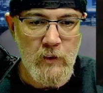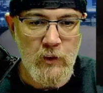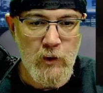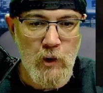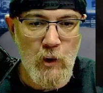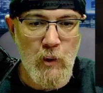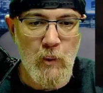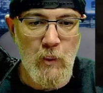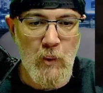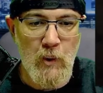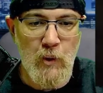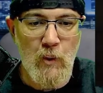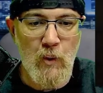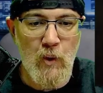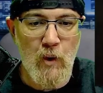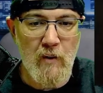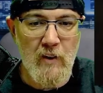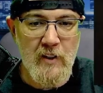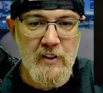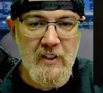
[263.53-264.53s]
We'll go
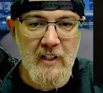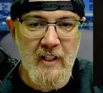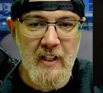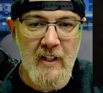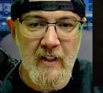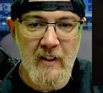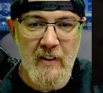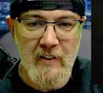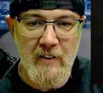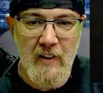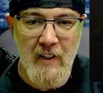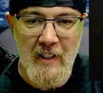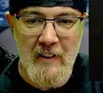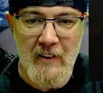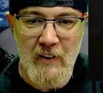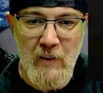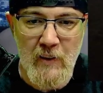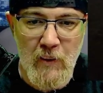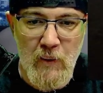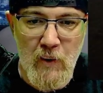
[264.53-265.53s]
over this again. There's a lot to
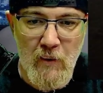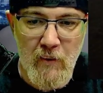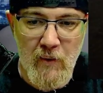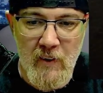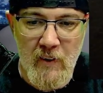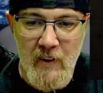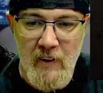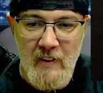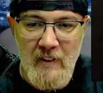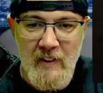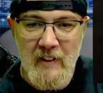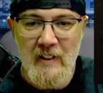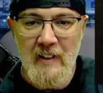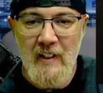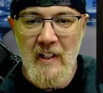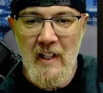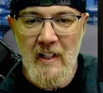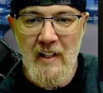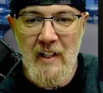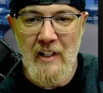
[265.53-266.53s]
go over
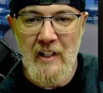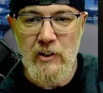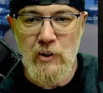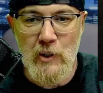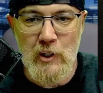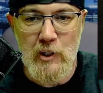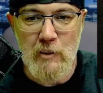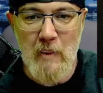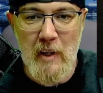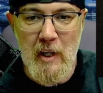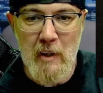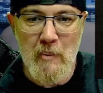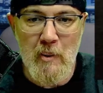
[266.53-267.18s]
in that short span.